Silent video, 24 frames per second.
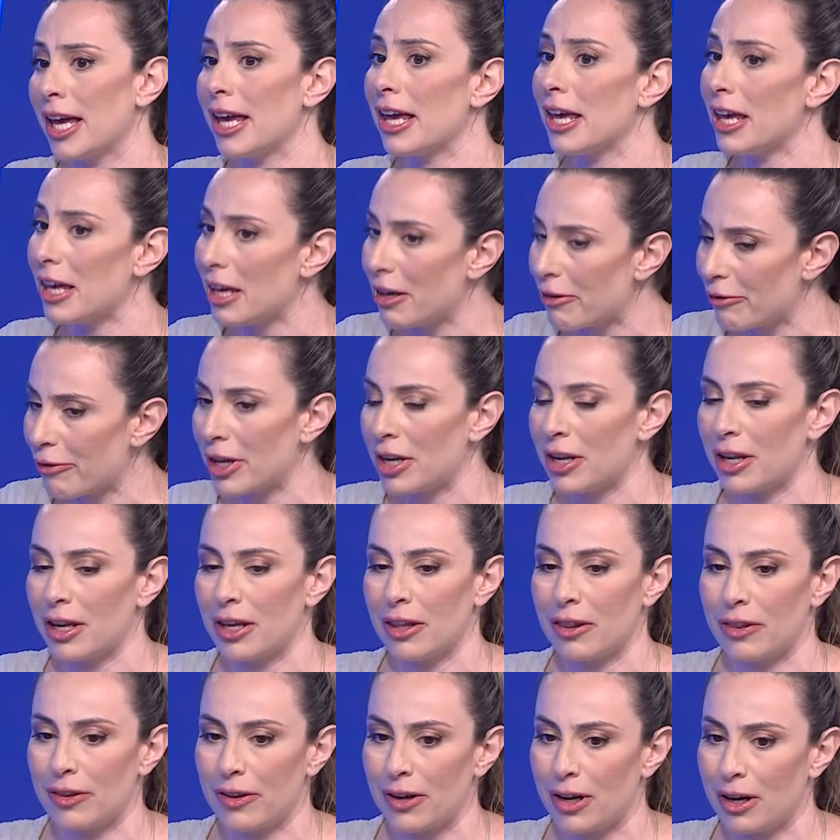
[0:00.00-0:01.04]
even
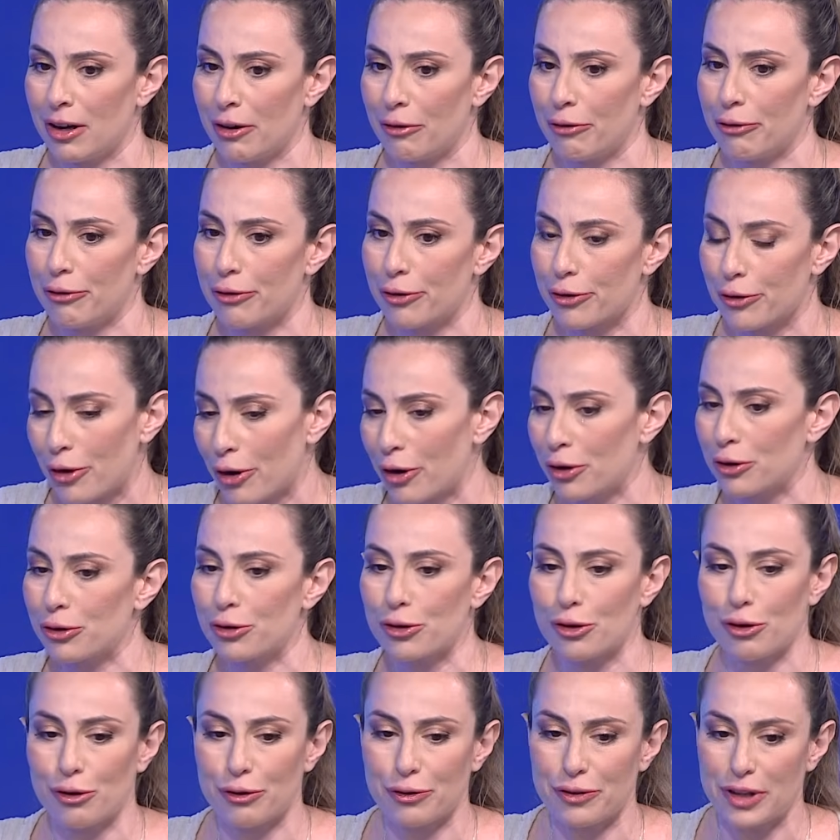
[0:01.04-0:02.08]
in the front
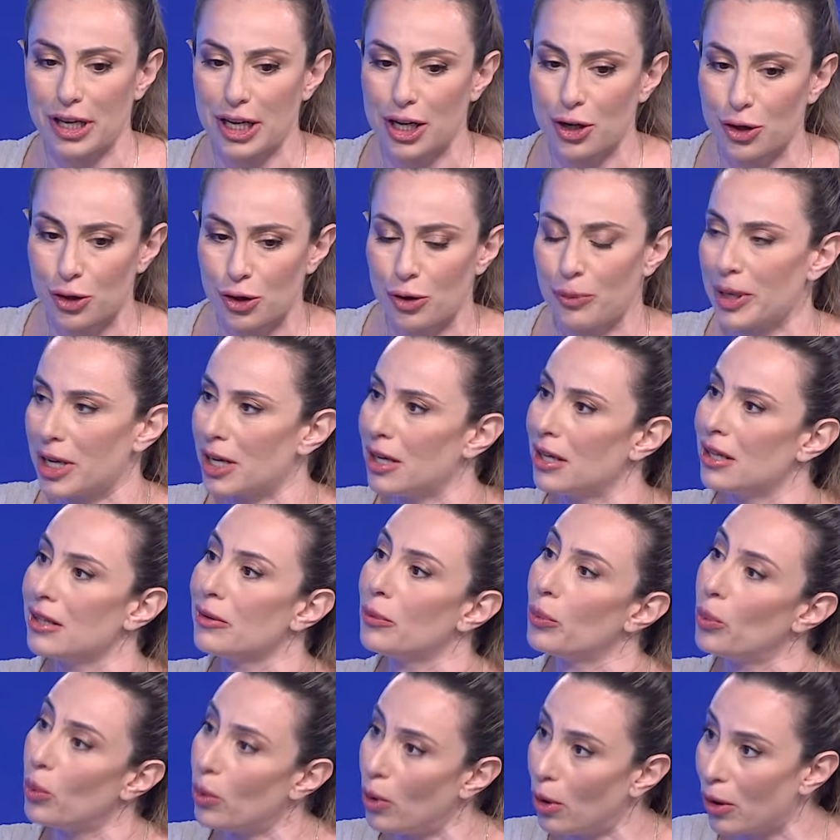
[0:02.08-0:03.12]
of the economical
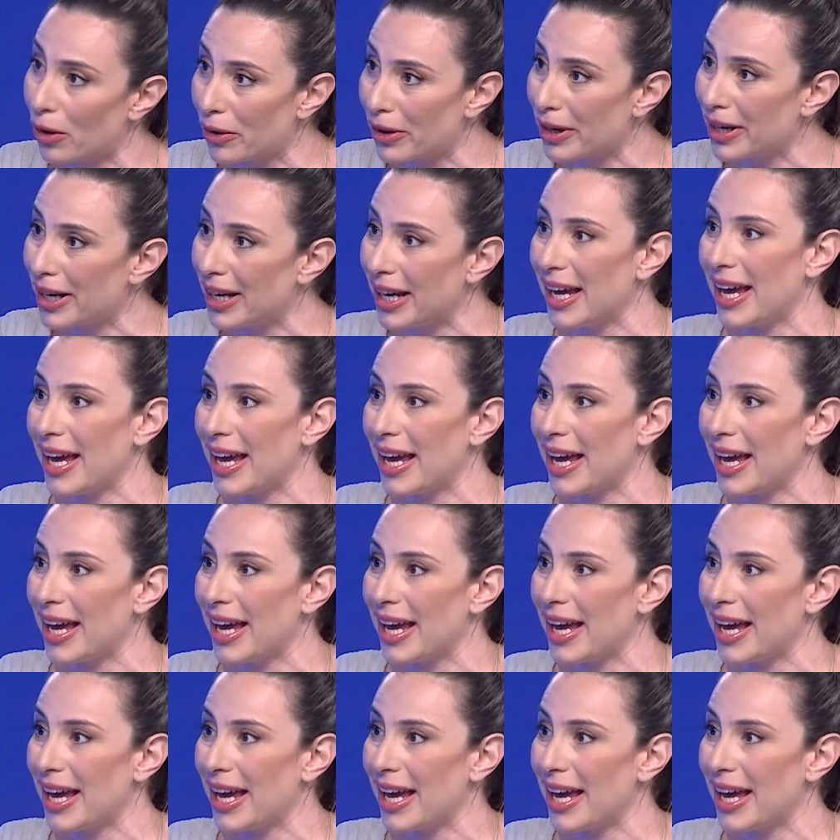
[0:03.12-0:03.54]
war.